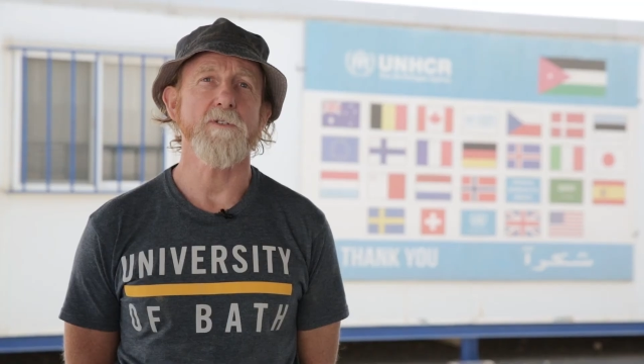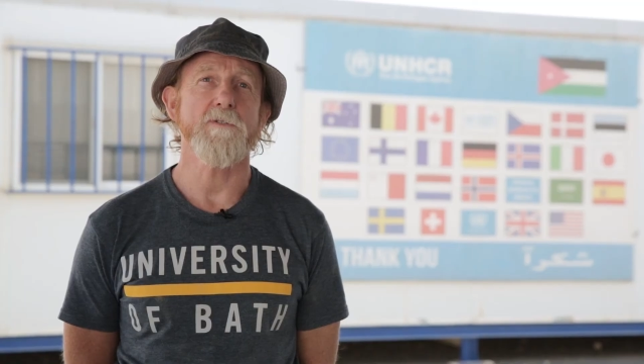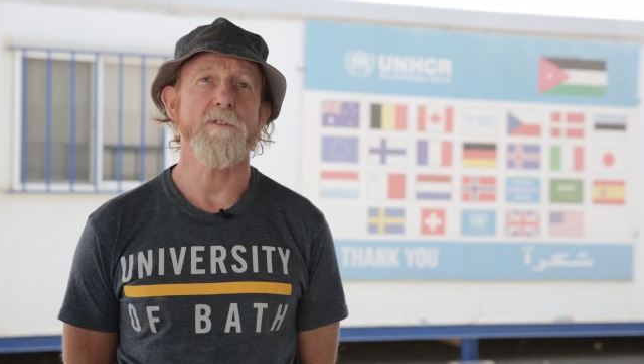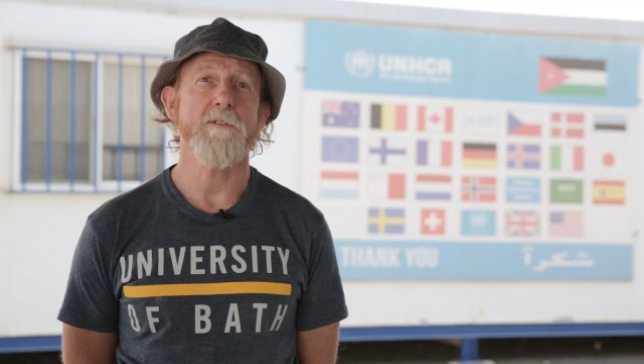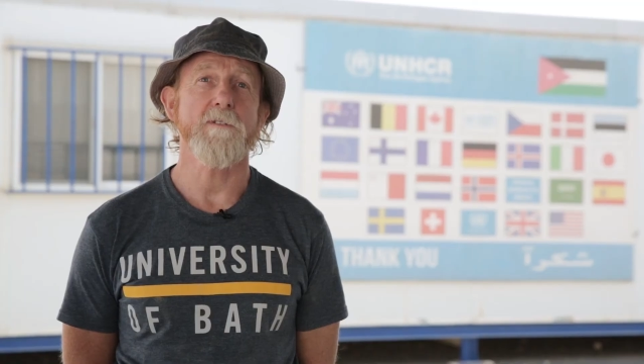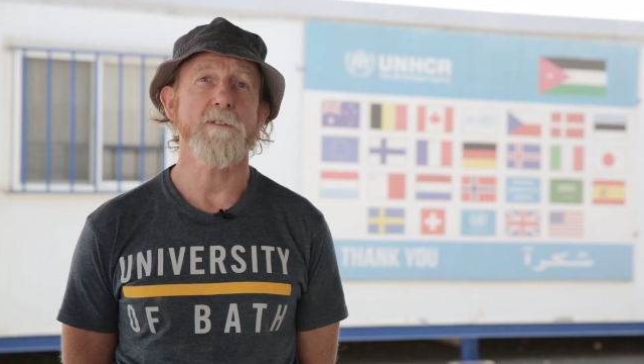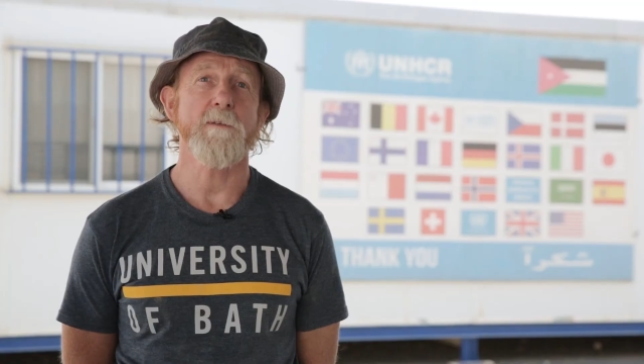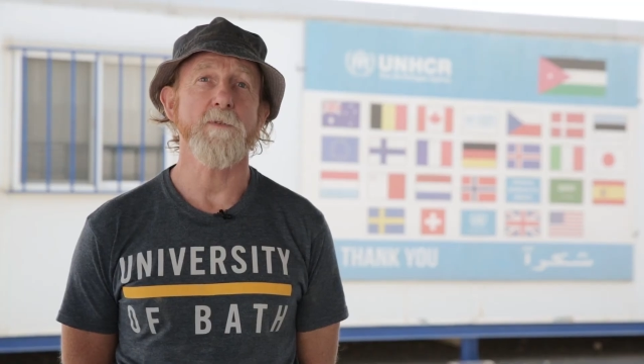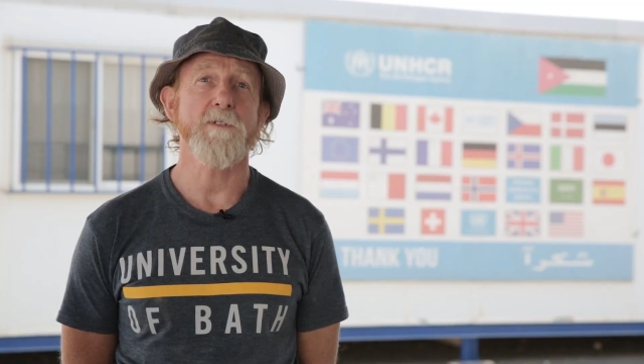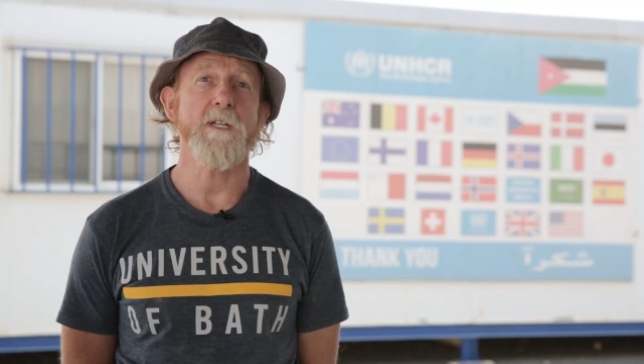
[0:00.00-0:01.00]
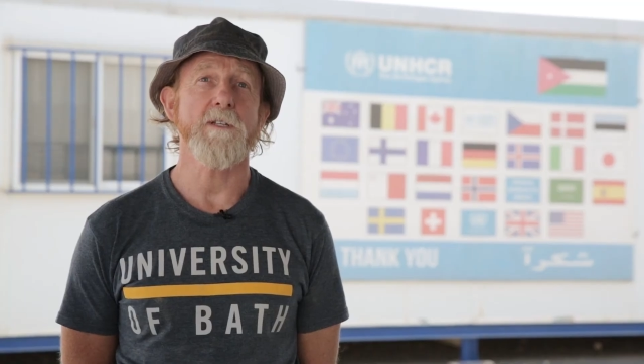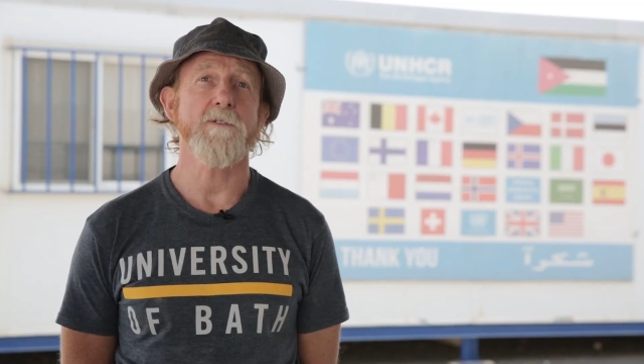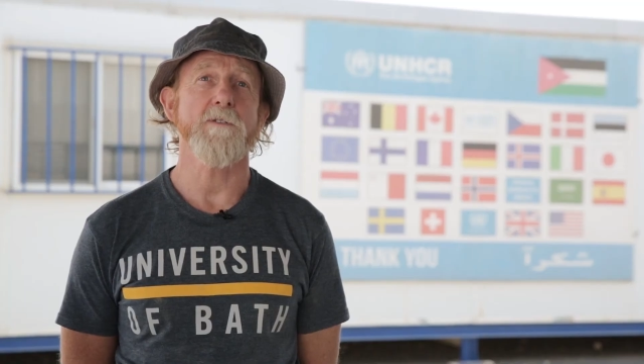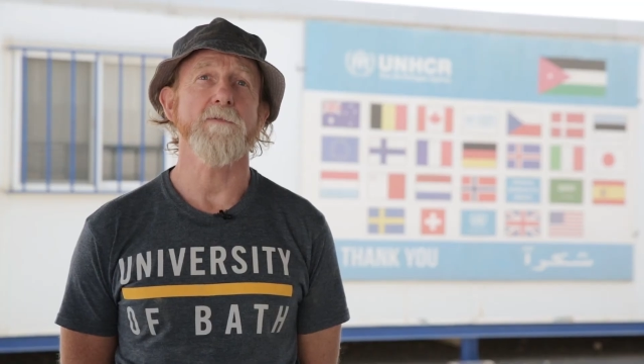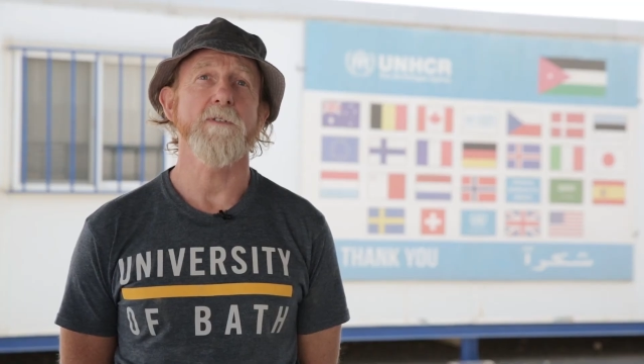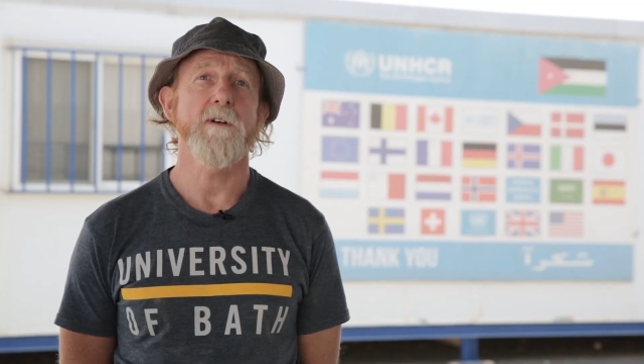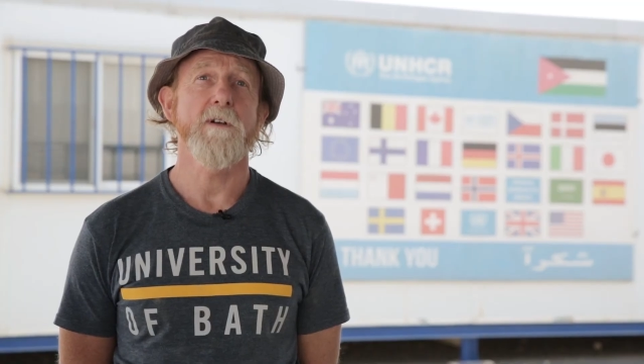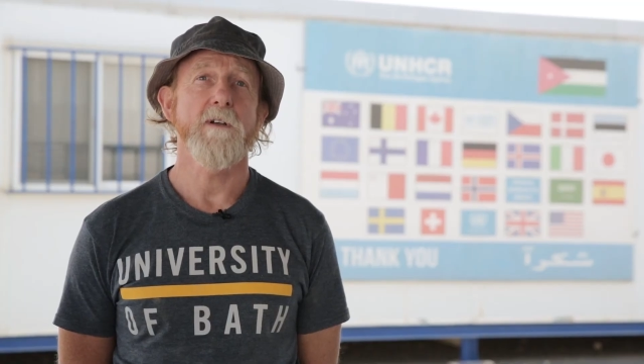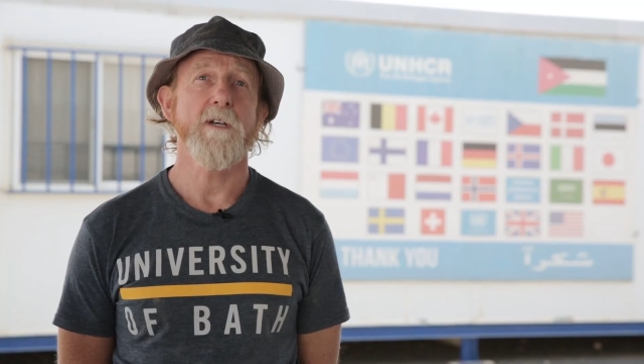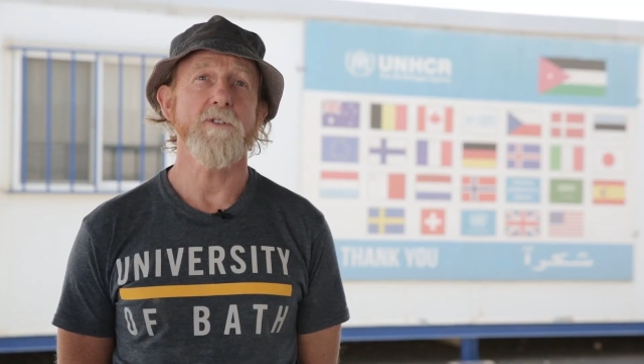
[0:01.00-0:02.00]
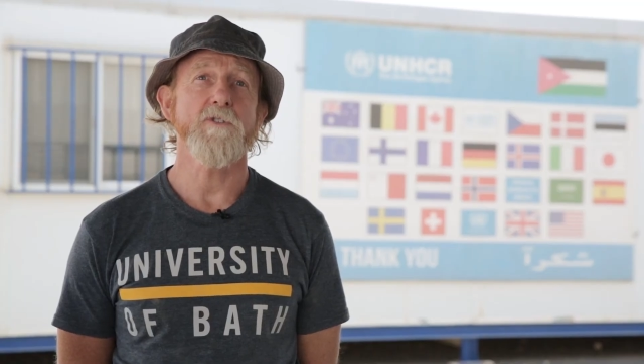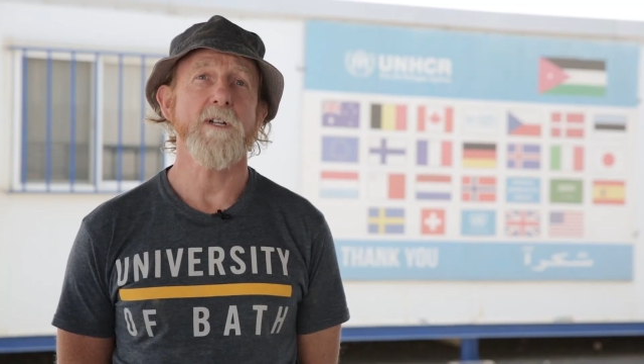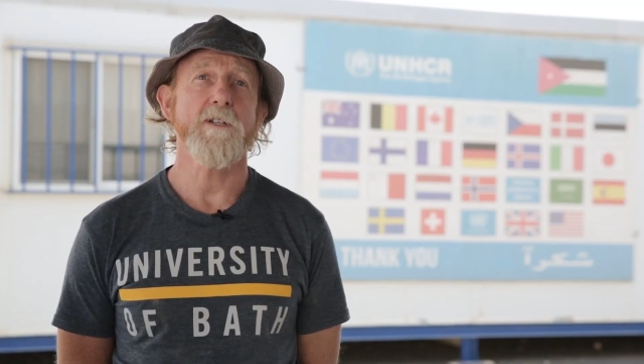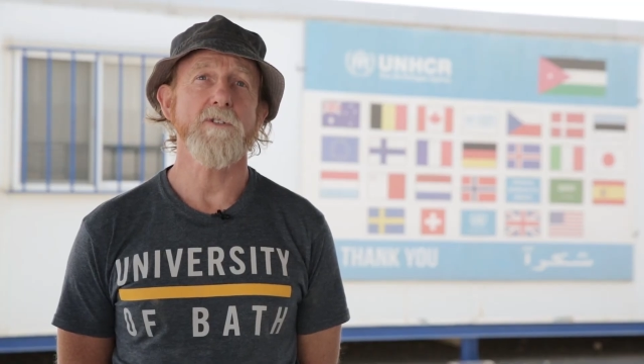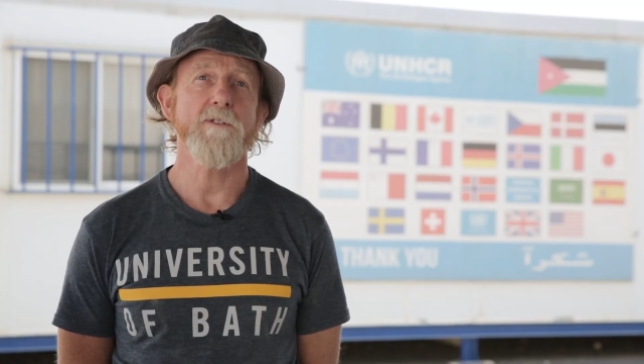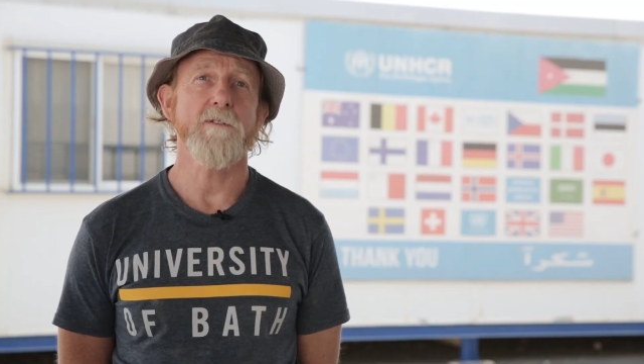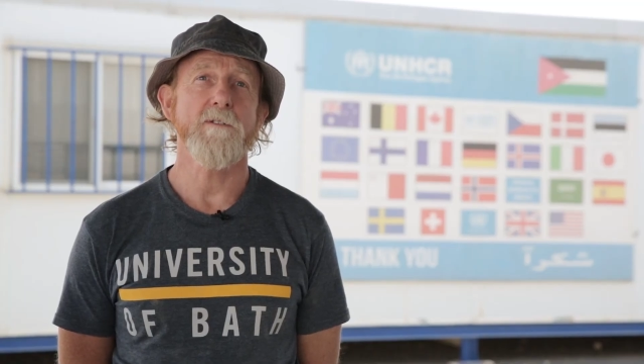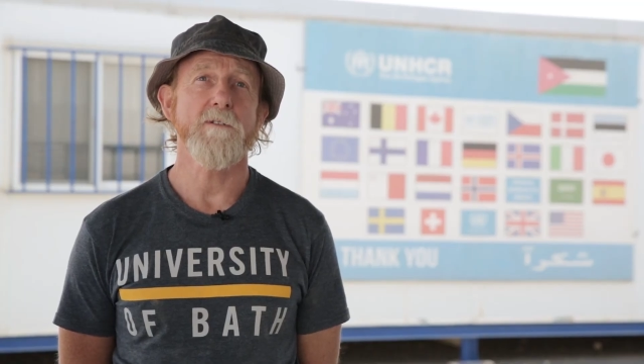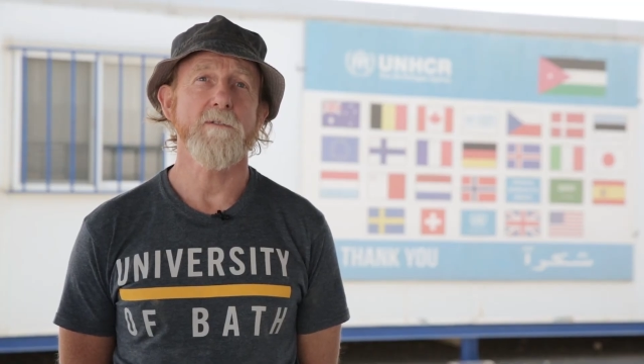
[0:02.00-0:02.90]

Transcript: using simple tenets of insulation,